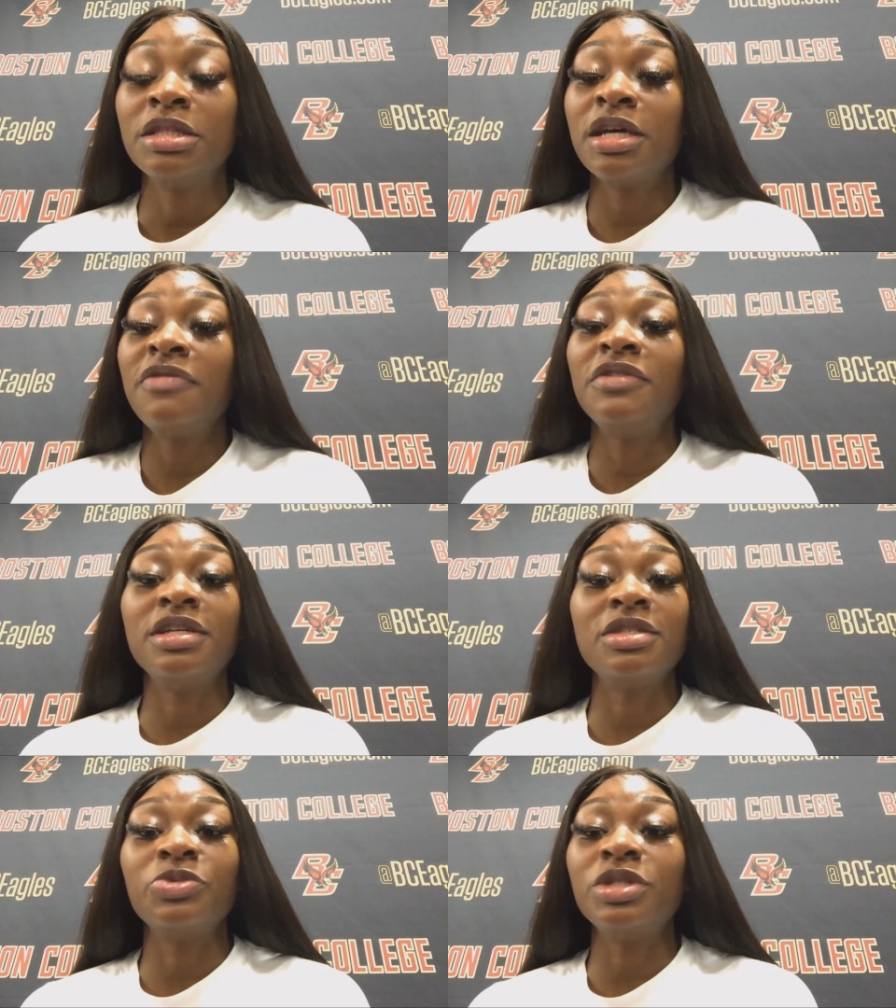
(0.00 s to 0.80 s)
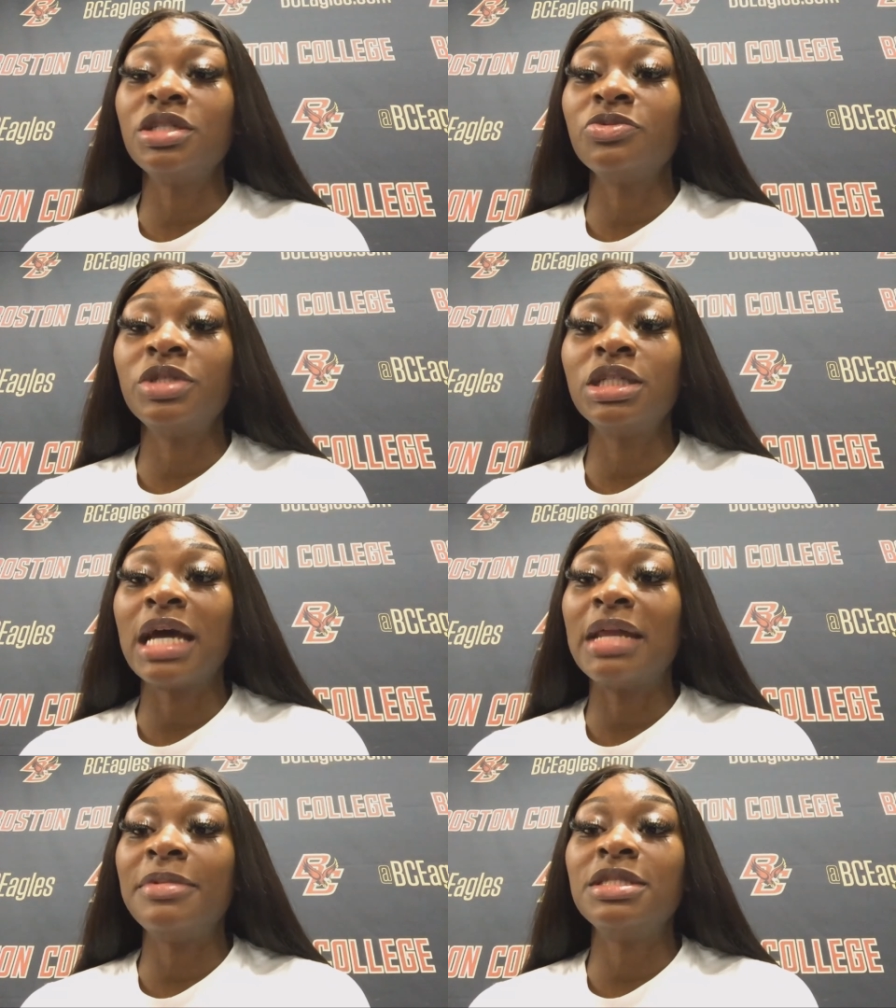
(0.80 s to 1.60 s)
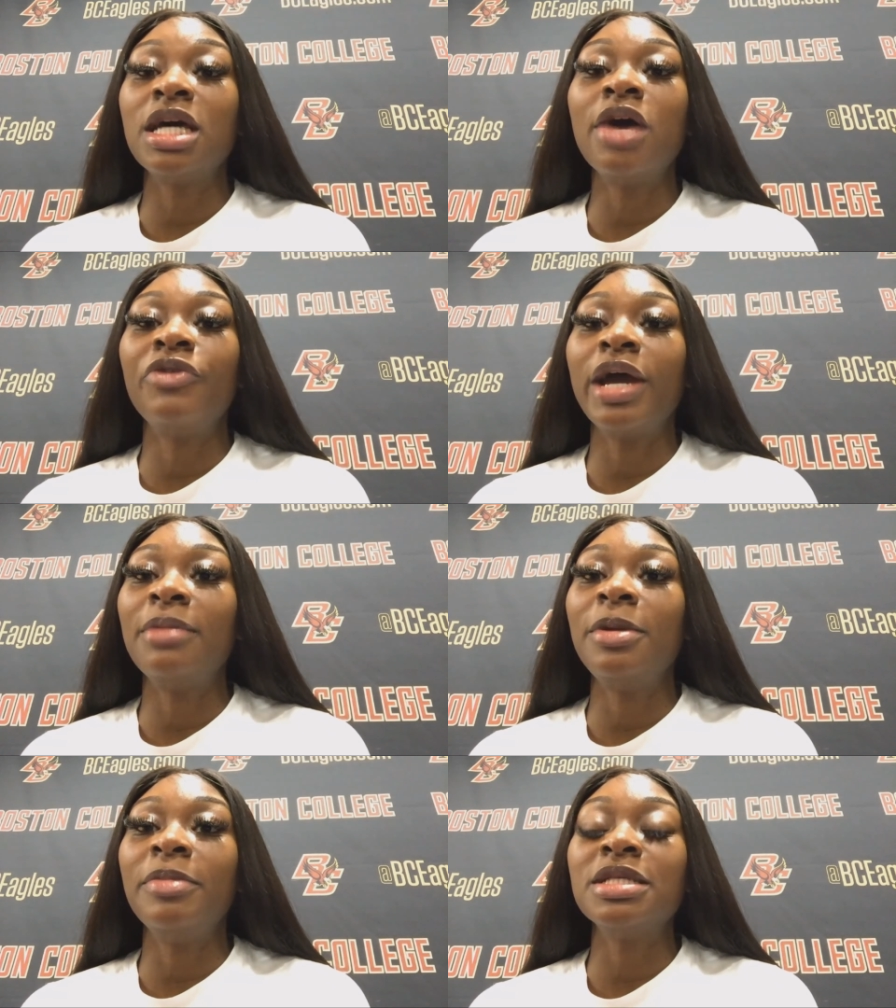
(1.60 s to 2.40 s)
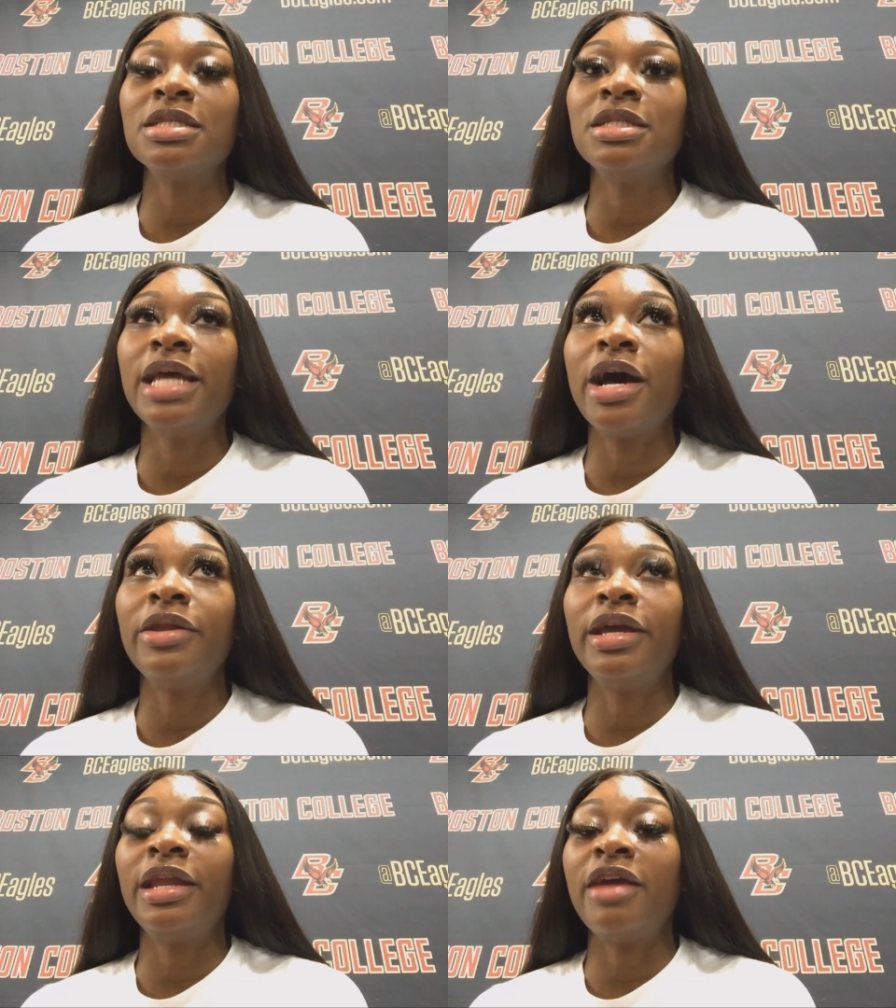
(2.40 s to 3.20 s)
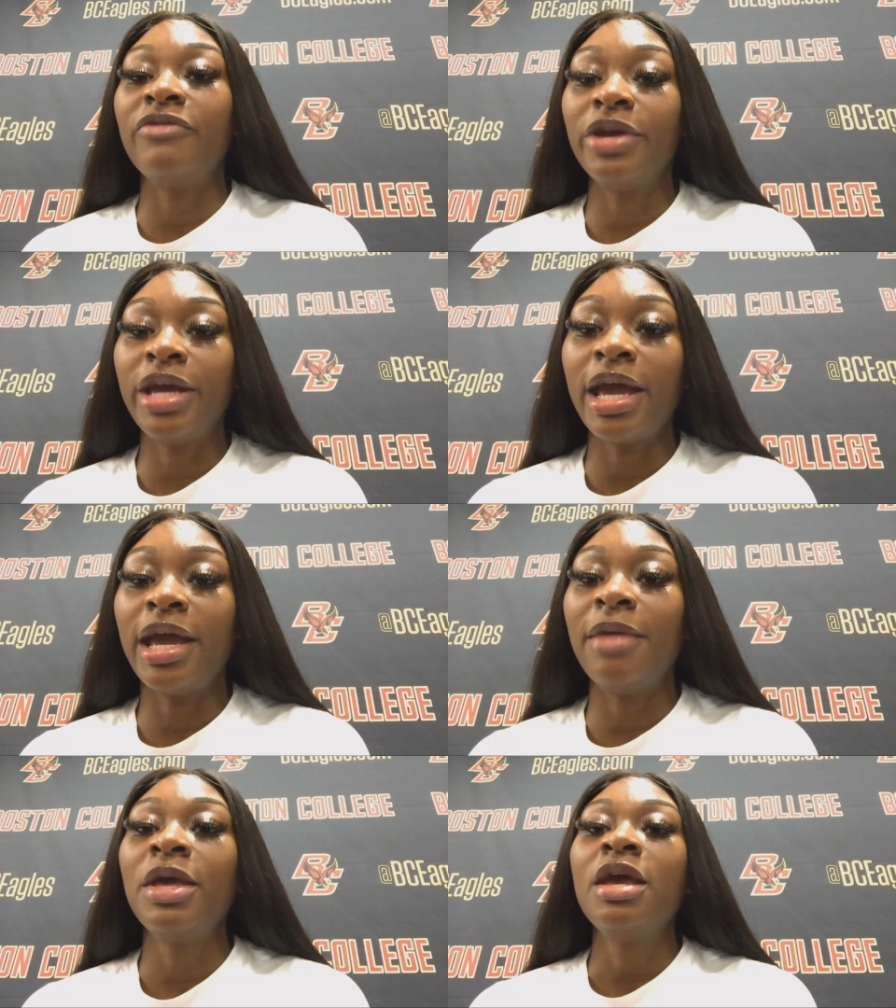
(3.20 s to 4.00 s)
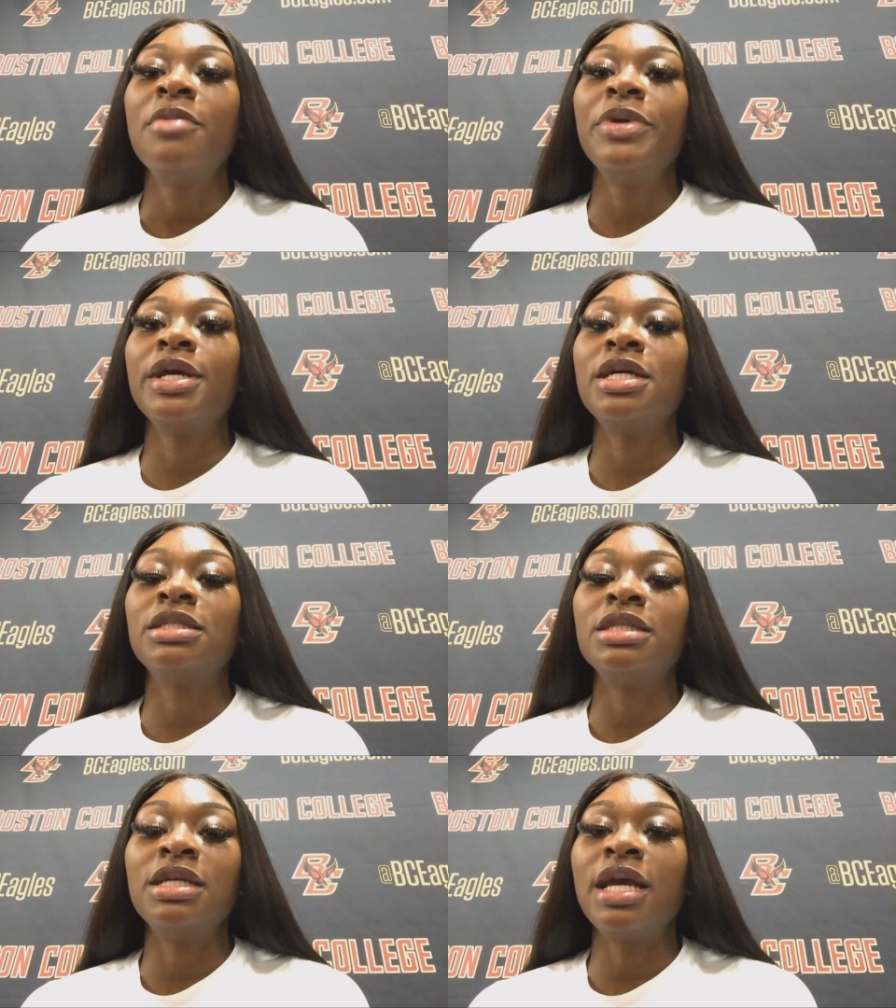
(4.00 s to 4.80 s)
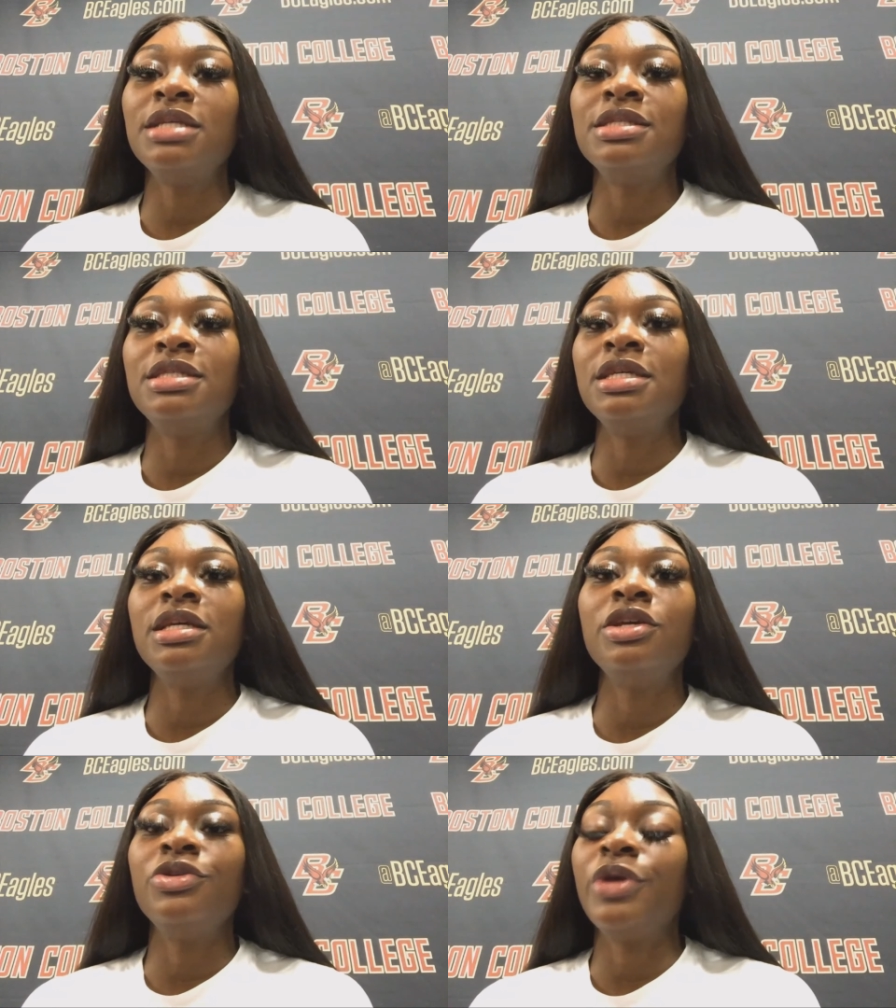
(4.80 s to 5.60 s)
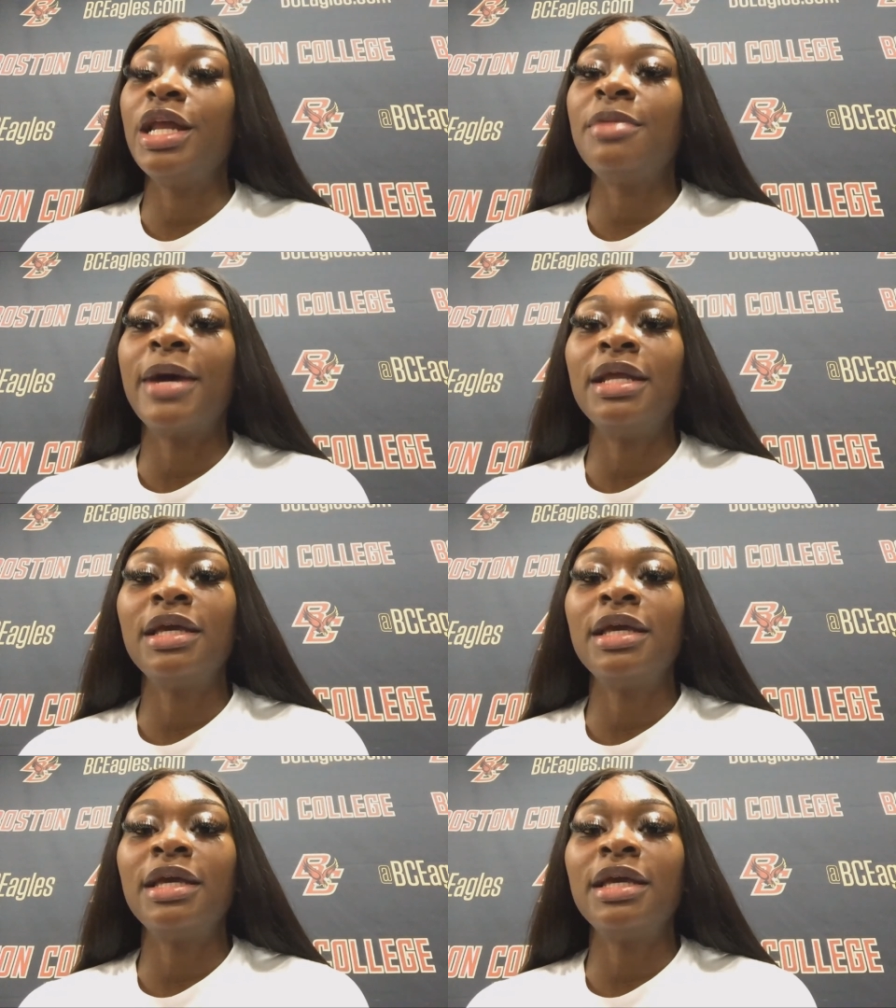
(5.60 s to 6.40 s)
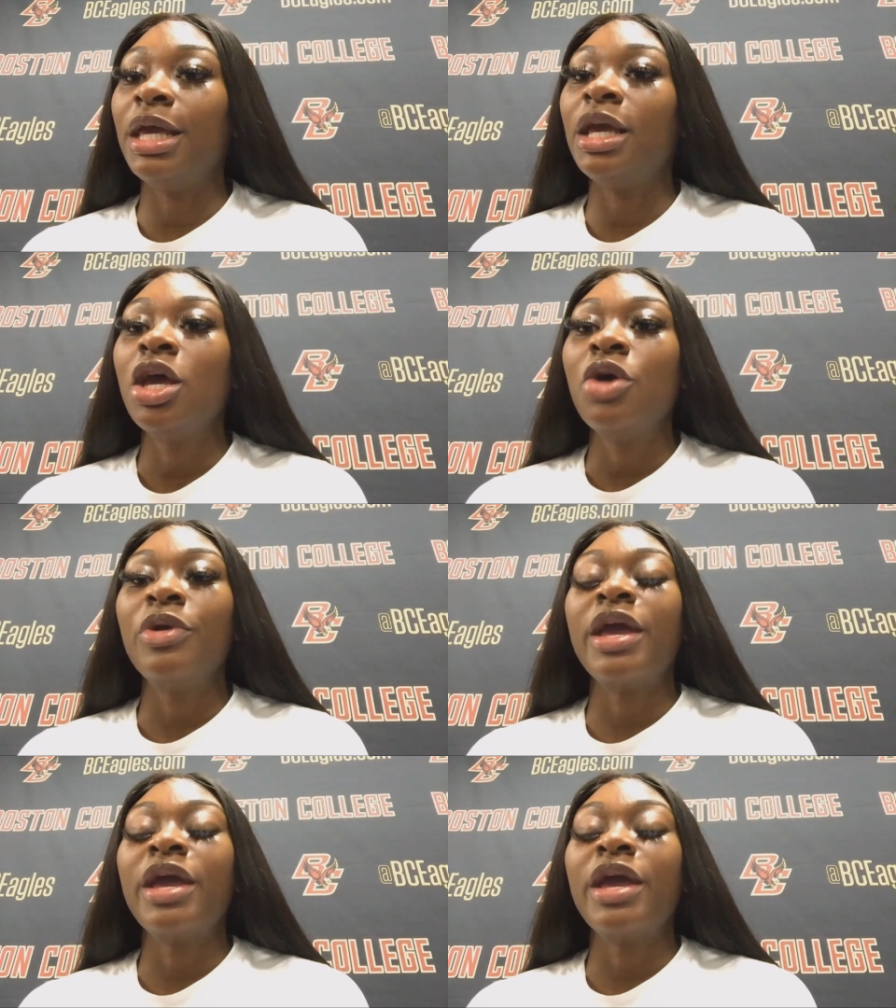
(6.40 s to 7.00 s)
Toughness. We just got to be tough. We got to be mentally dialed in every game because in the ACC, anybody can be beat.